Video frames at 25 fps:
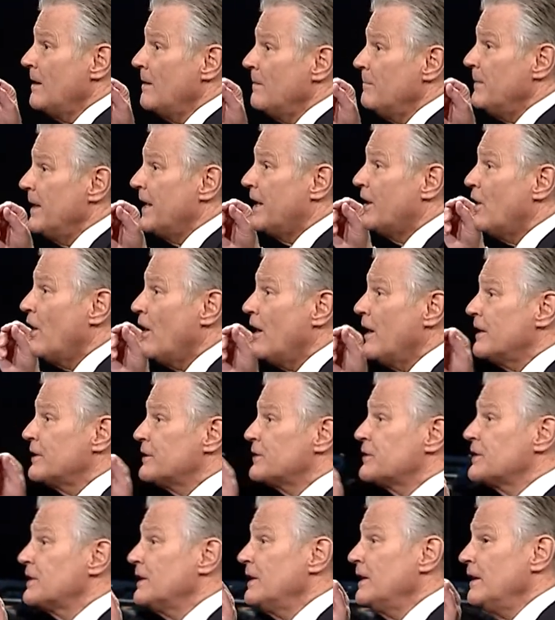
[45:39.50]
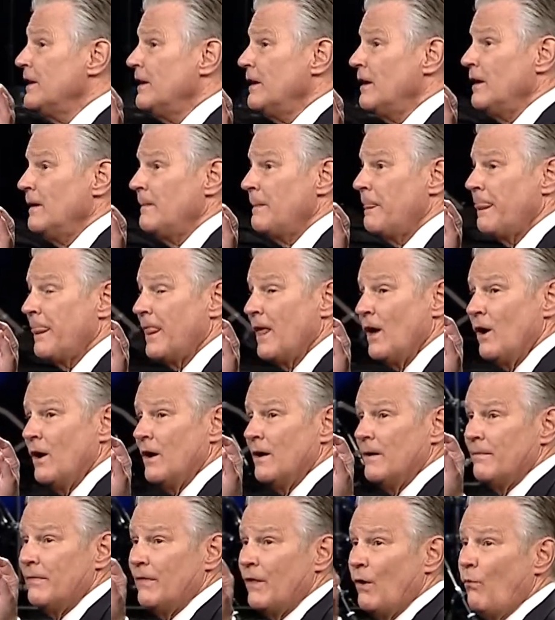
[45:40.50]
because
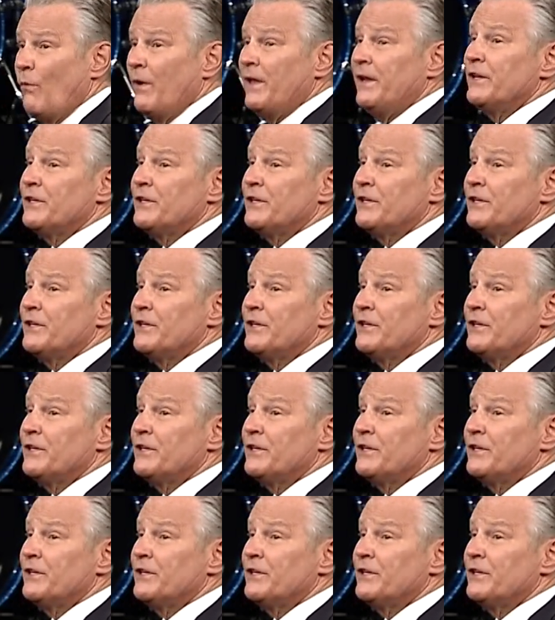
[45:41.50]
we